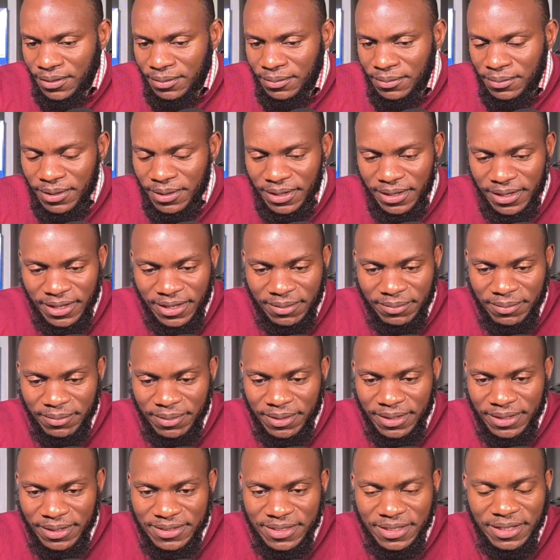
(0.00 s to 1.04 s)
Man,
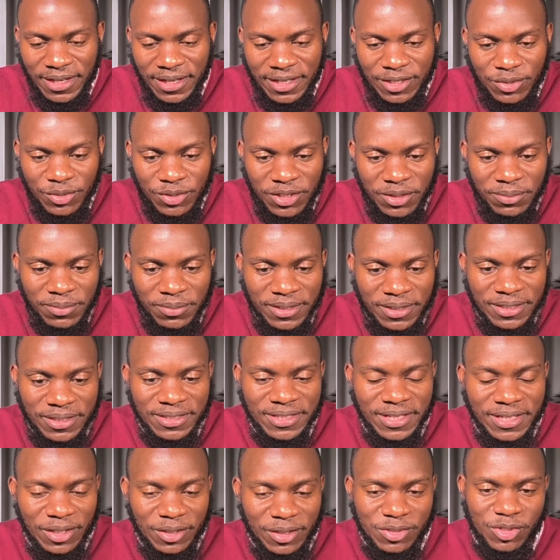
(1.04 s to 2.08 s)
man. Say hi to him and
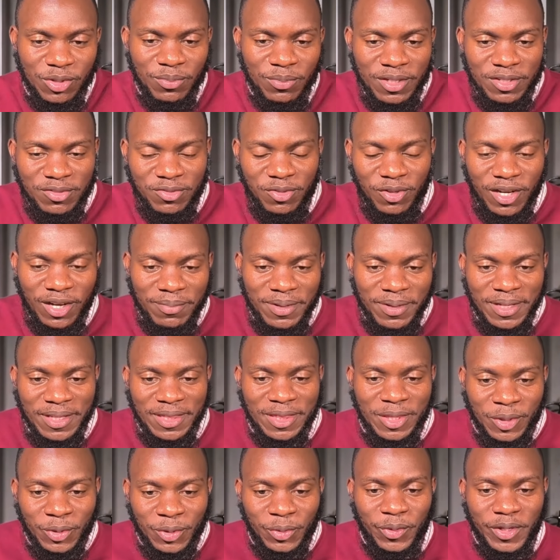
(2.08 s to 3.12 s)
thank you so much for coming
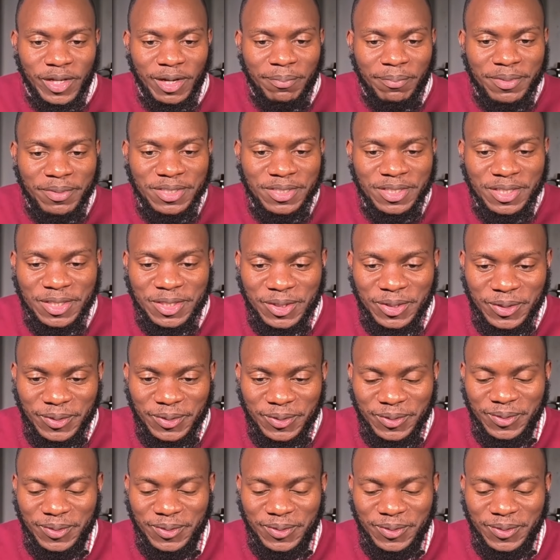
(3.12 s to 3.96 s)
through. We appreciate you.